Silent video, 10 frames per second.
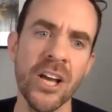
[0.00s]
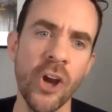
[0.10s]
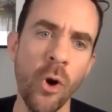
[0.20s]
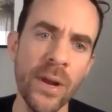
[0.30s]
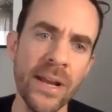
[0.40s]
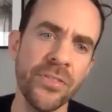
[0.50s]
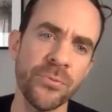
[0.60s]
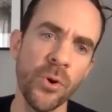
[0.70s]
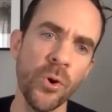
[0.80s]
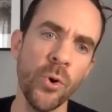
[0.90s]
going
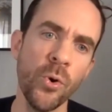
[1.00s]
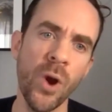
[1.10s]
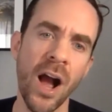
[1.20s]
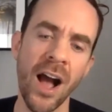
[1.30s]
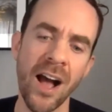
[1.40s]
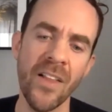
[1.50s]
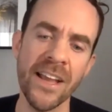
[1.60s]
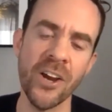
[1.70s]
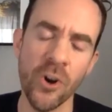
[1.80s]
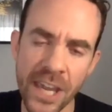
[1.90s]
through
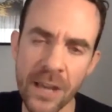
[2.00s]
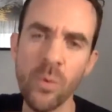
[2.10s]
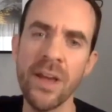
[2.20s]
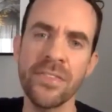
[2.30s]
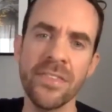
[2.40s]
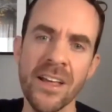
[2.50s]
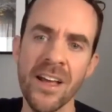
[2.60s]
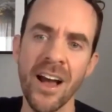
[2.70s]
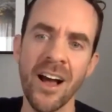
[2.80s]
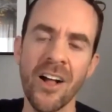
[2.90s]
like cooking with
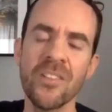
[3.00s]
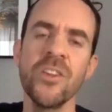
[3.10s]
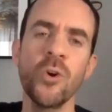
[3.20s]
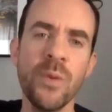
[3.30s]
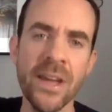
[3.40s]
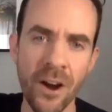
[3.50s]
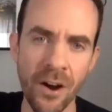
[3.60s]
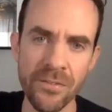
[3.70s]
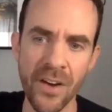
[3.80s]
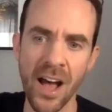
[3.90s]
a little bit of